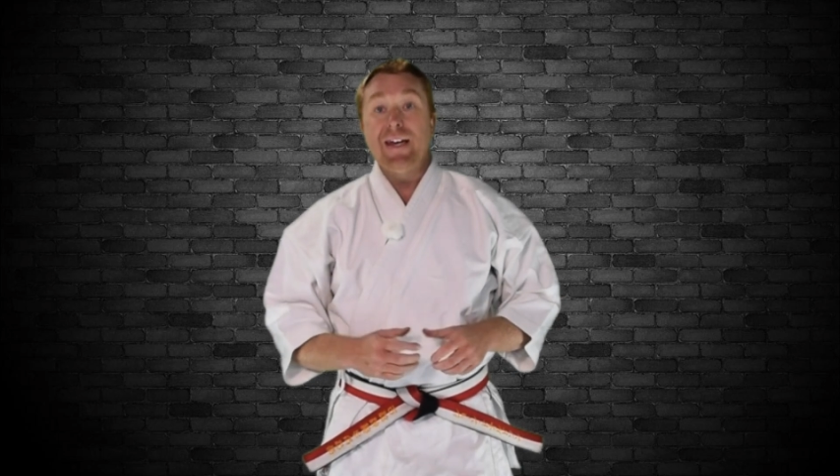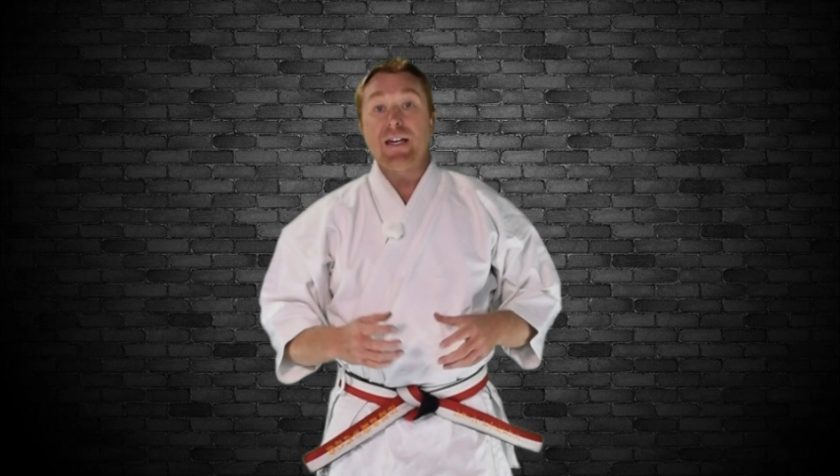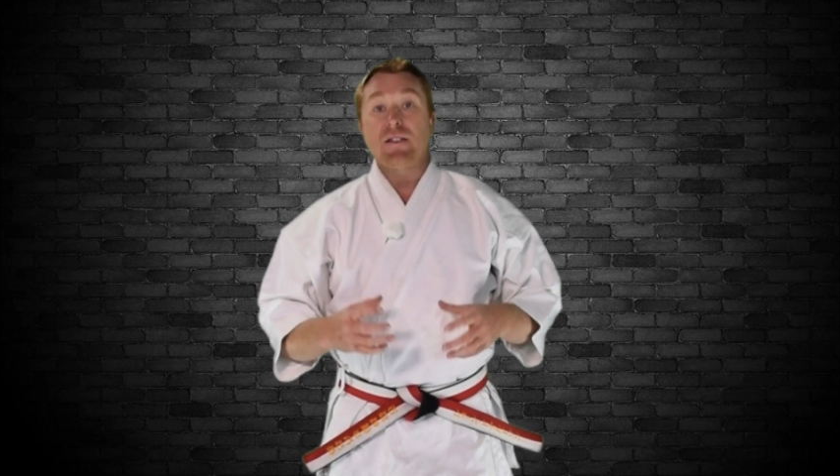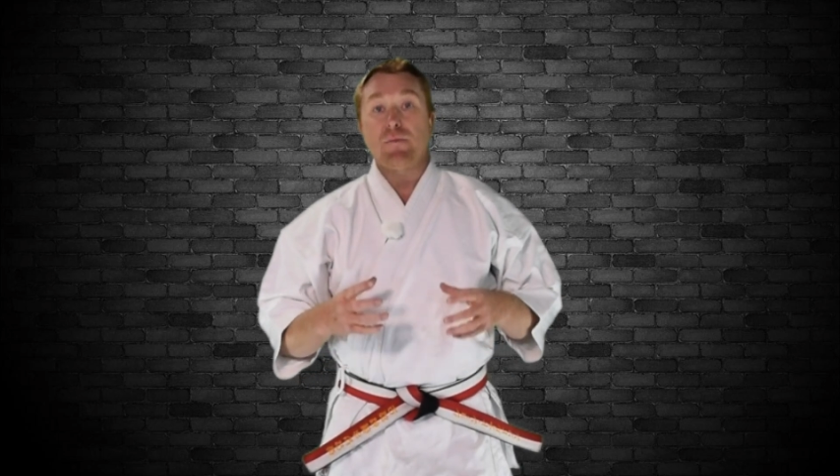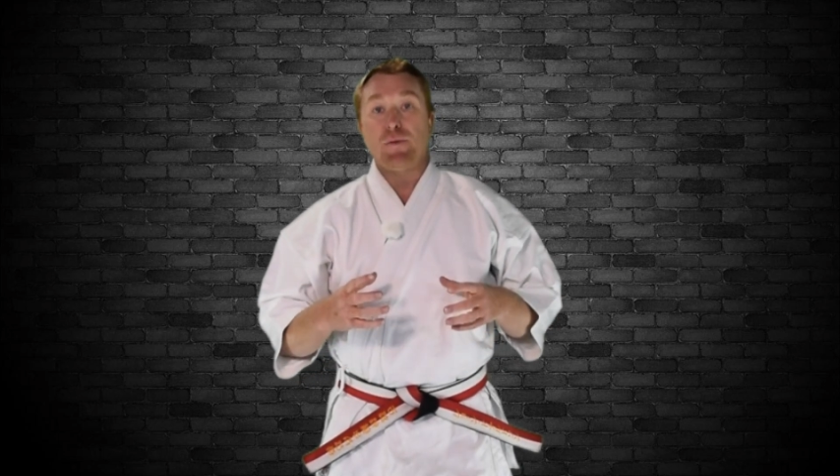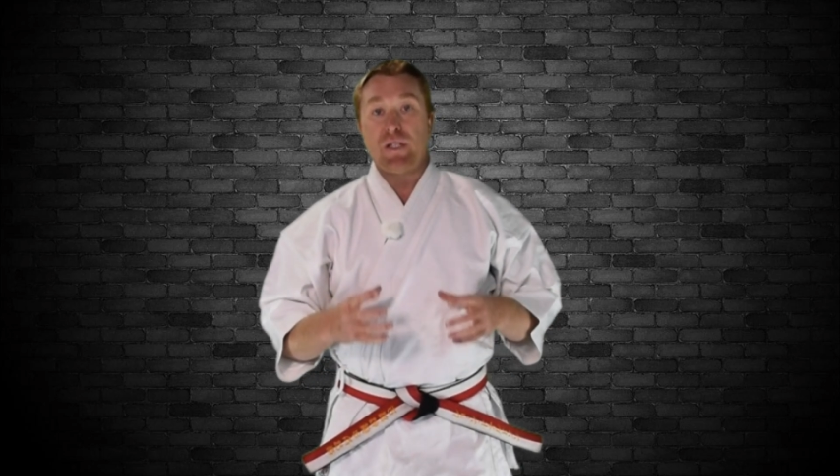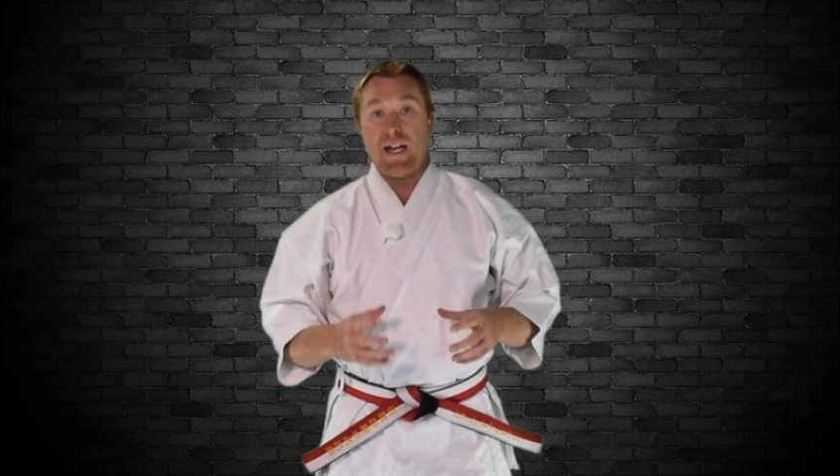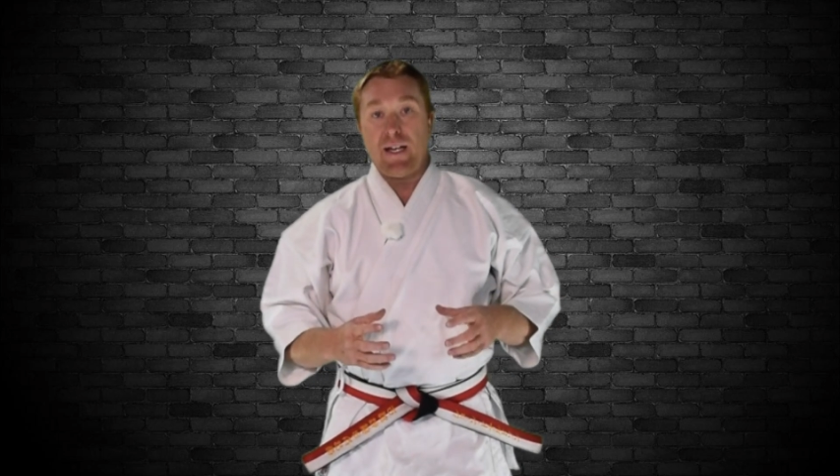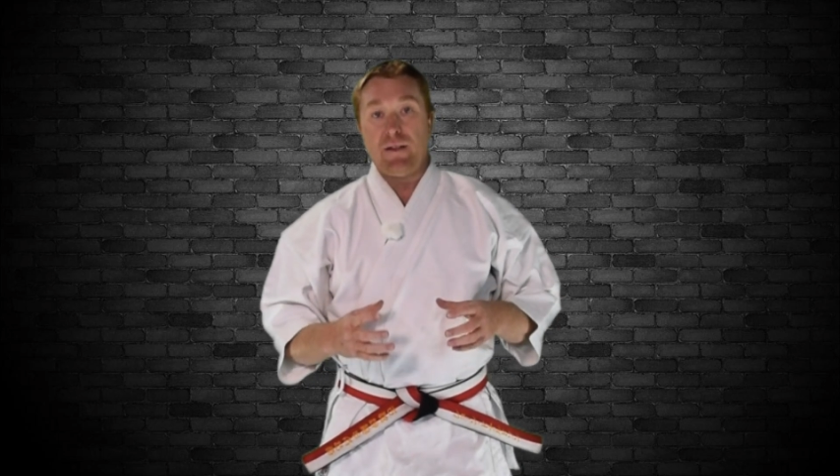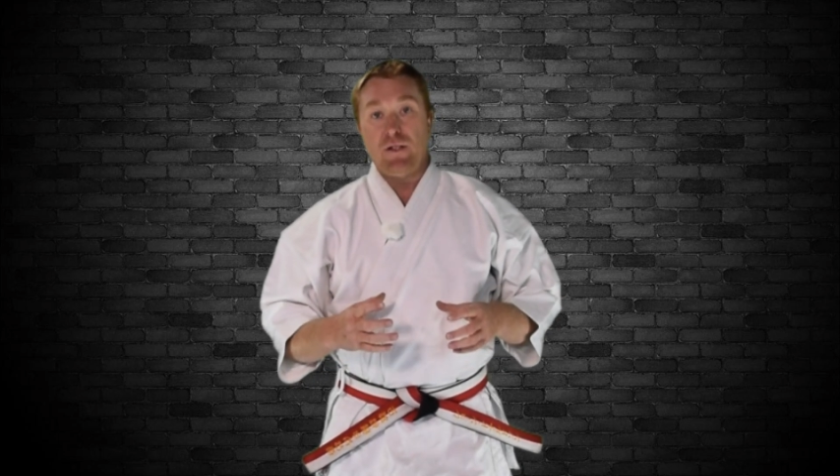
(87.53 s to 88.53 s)
is to
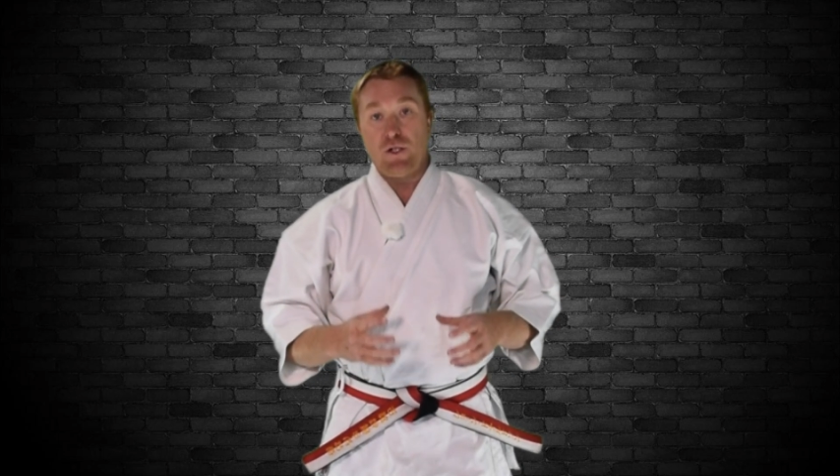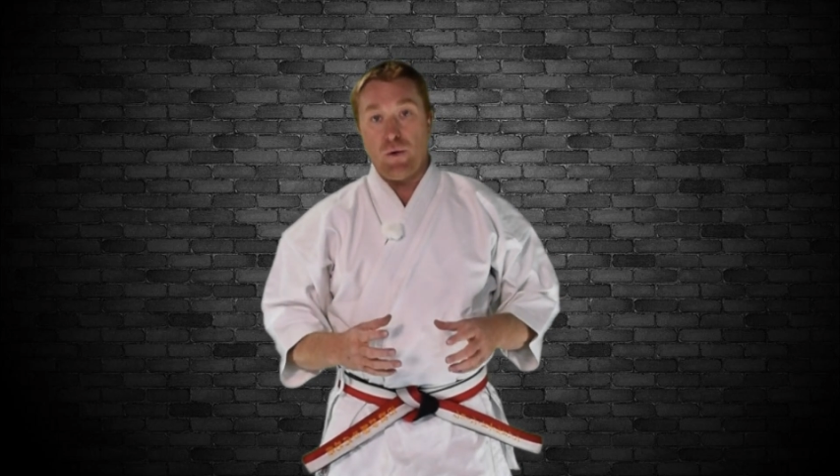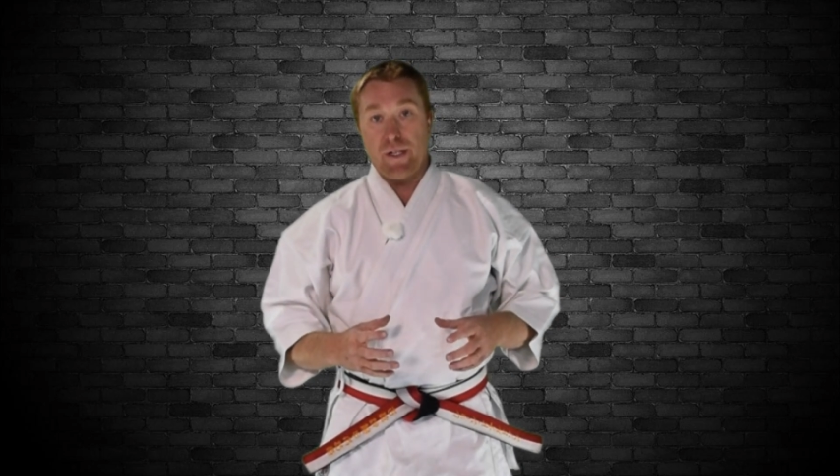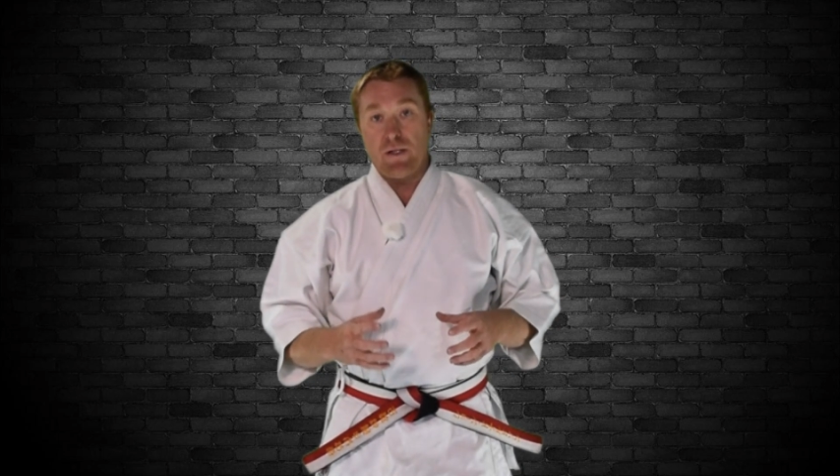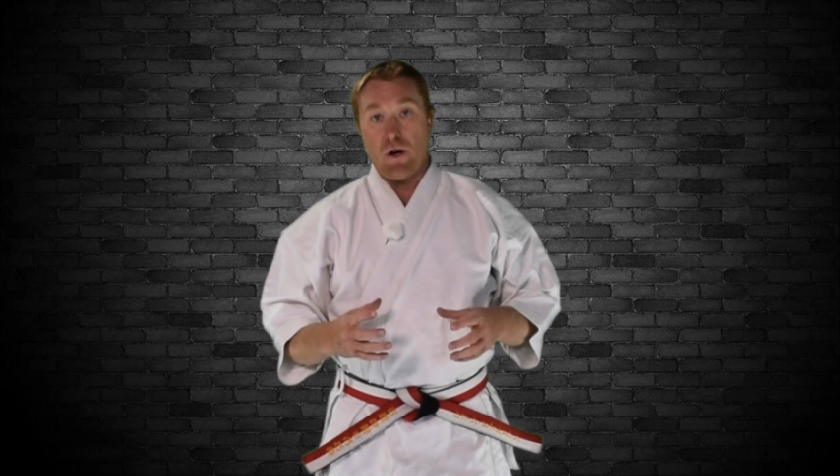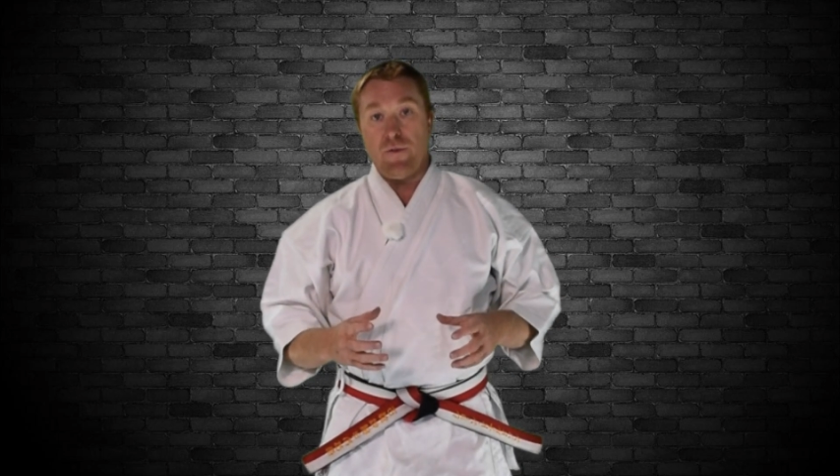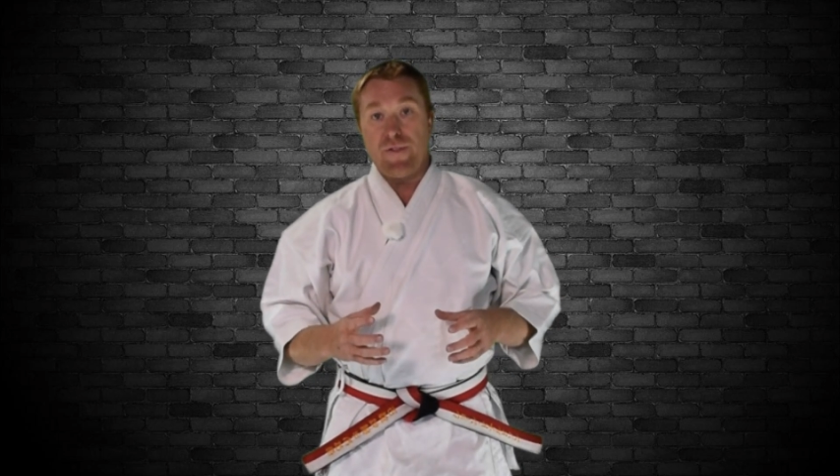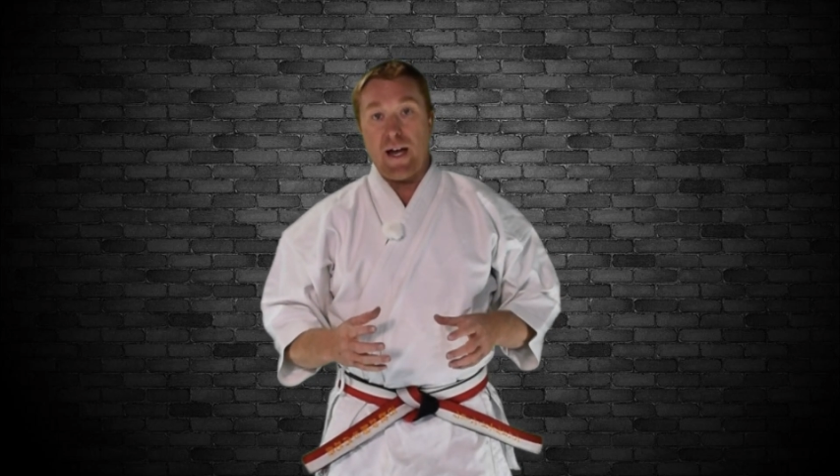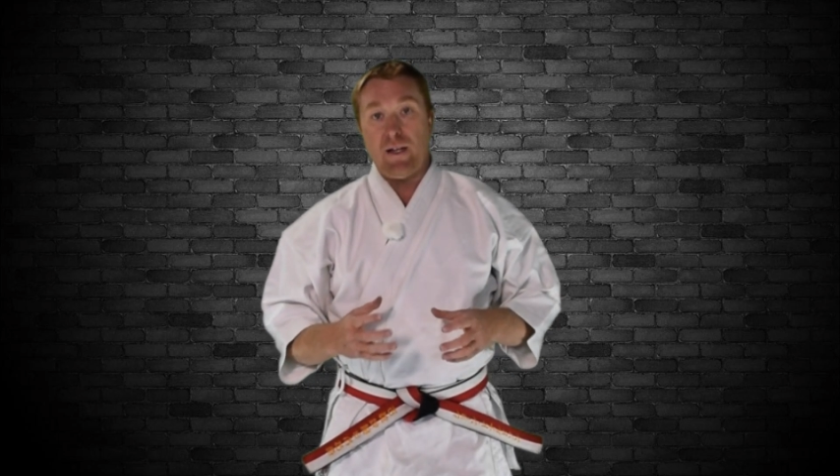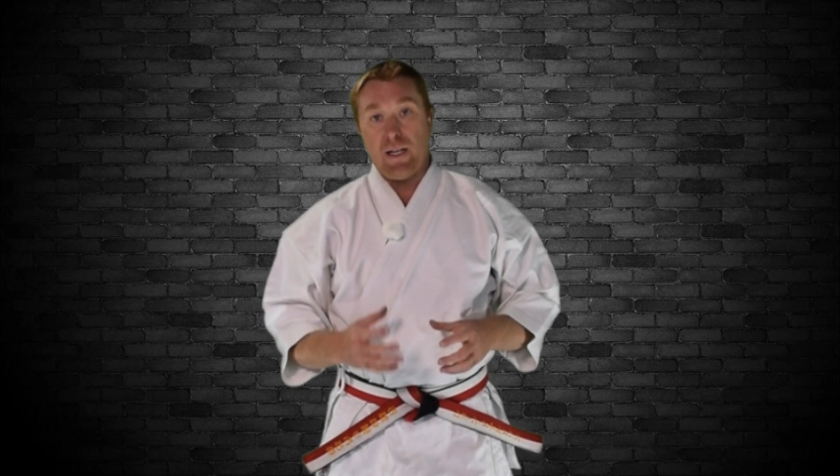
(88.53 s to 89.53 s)
protect the joints of
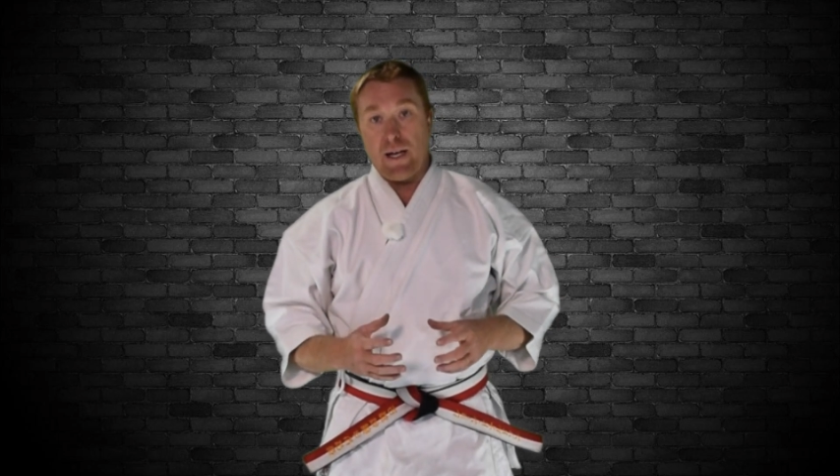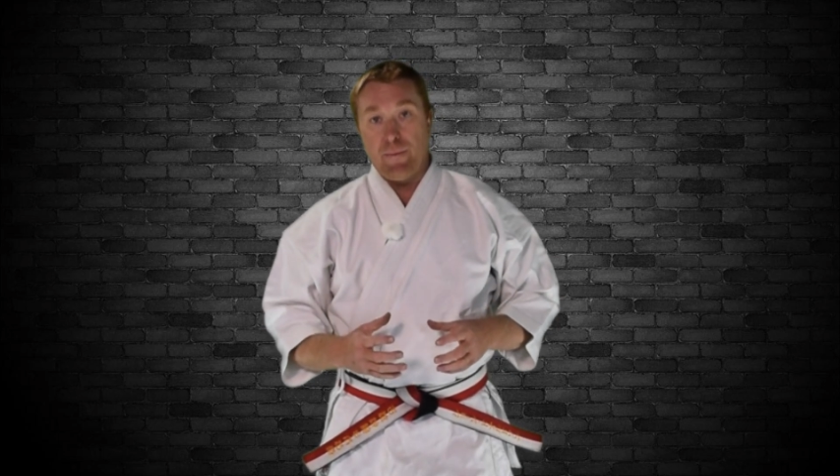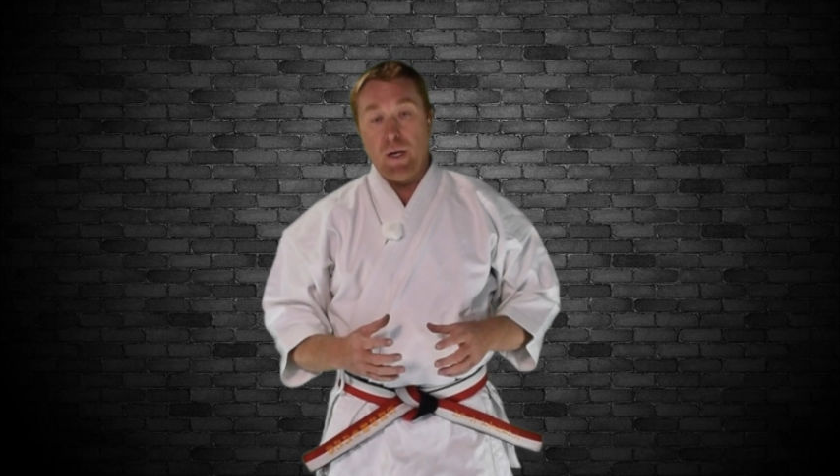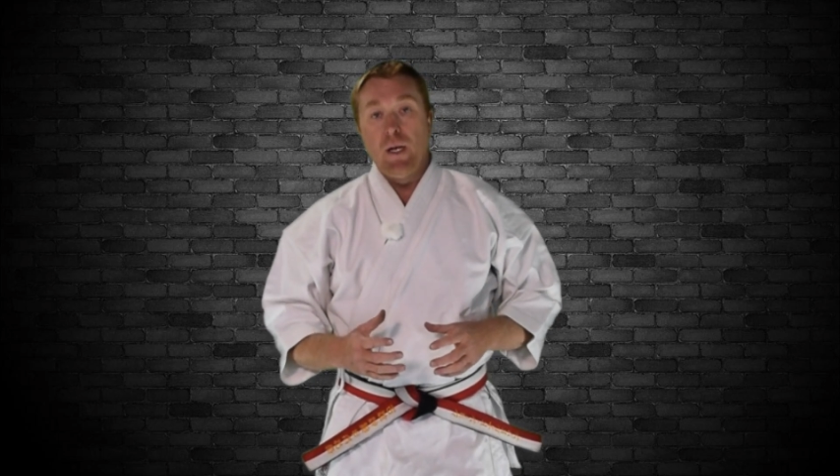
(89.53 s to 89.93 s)
that limb.